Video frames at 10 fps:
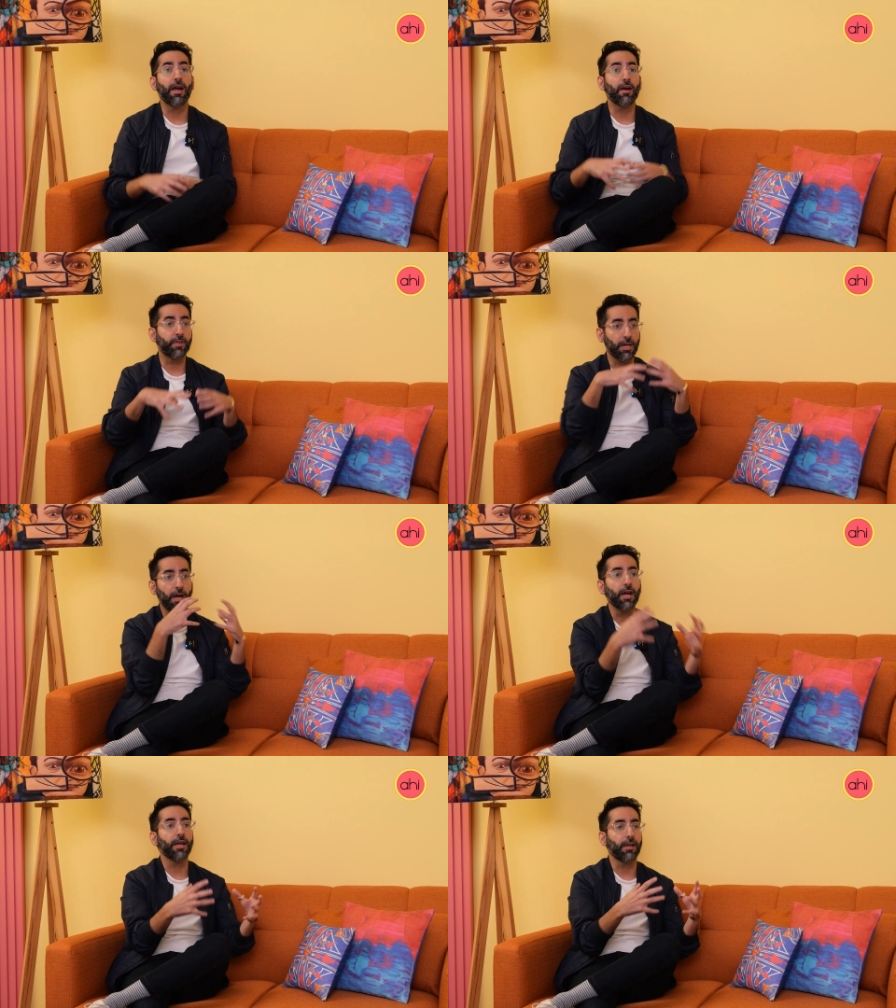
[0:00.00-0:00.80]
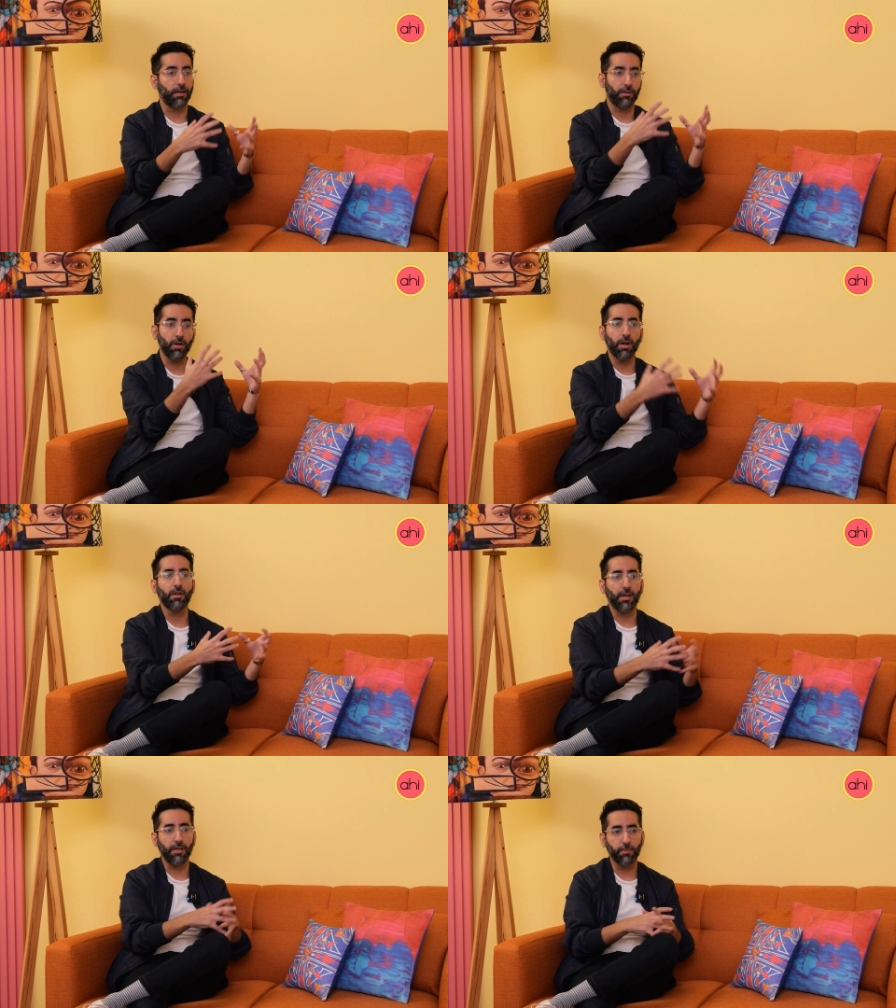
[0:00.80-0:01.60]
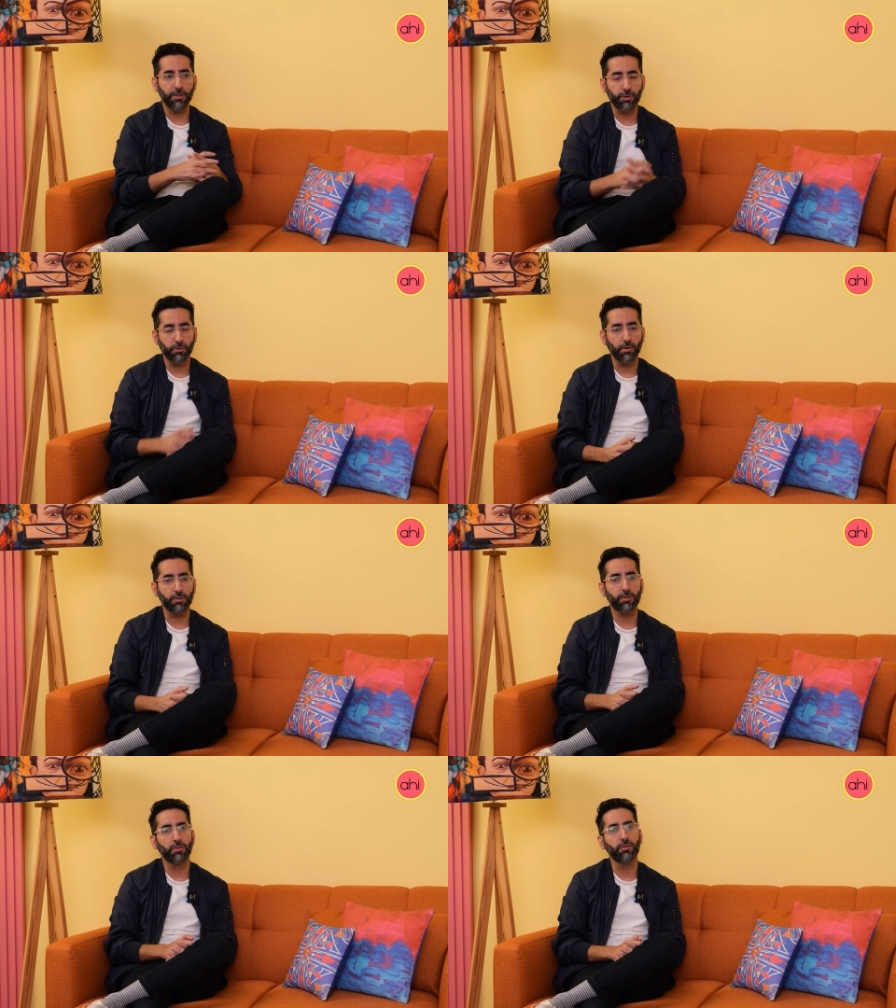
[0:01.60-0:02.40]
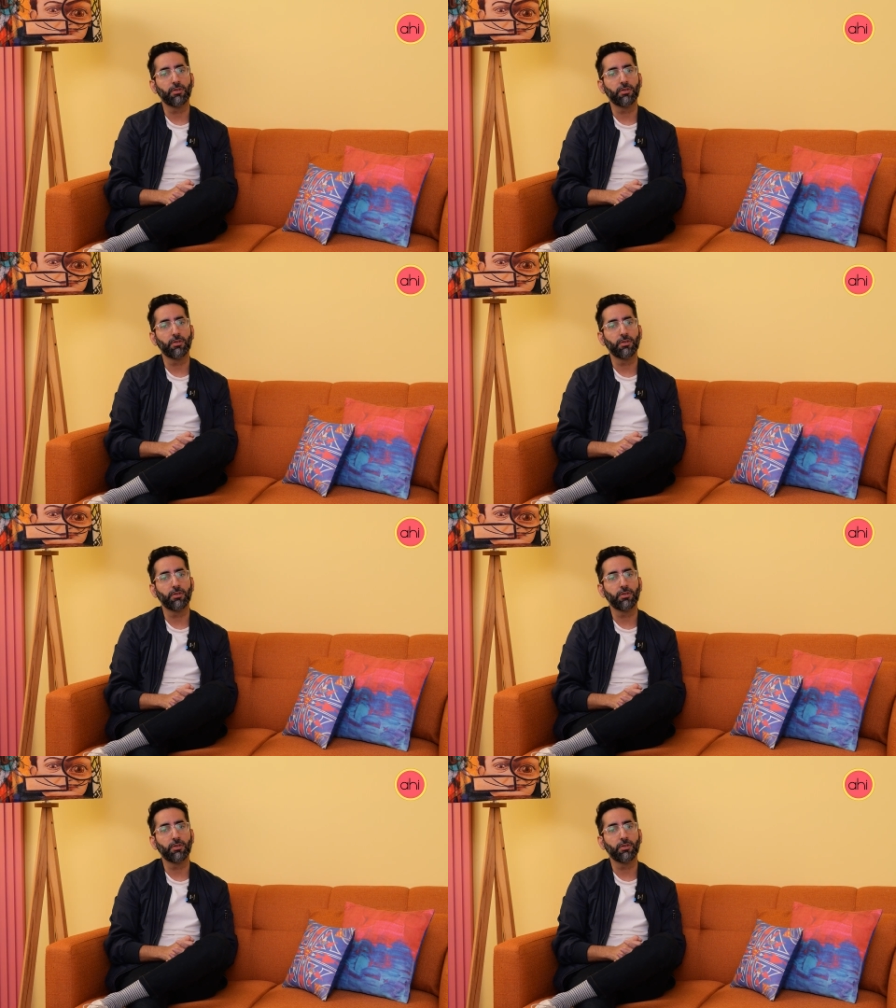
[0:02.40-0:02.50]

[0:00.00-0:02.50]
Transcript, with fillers: have that high-end content, but you also